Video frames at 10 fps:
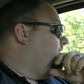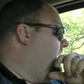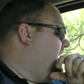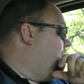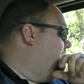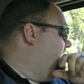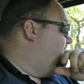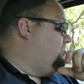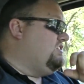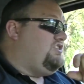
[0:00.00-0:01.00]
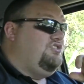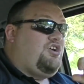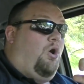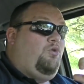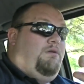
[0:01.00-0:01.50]
And I believe Justin
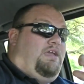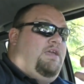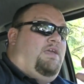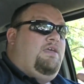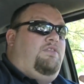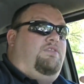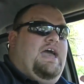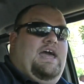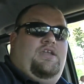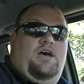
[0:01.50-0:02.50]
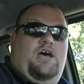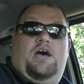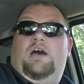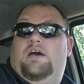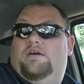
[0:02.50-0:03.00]
told me that,
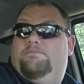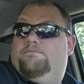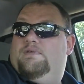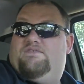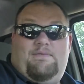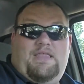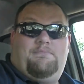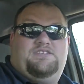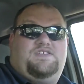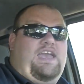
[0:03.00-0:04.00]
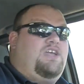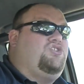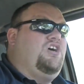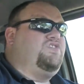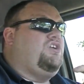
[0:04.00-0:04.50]
if I'm not mistaken,
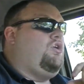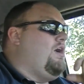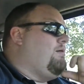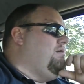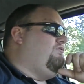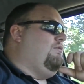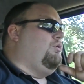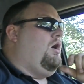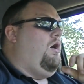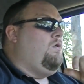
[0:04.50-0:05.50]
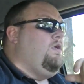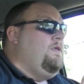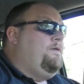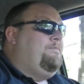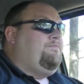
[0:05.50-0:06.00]
Justin, correct me if I'm wrong,
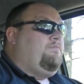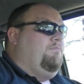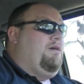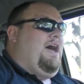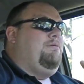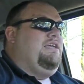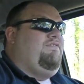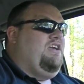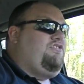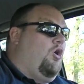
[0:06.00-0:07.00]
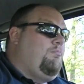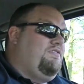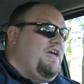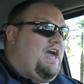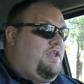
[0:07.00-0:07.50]
But I believe he told
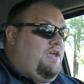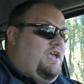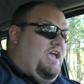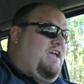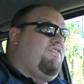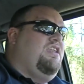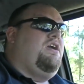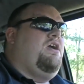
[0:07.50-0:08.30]
me that even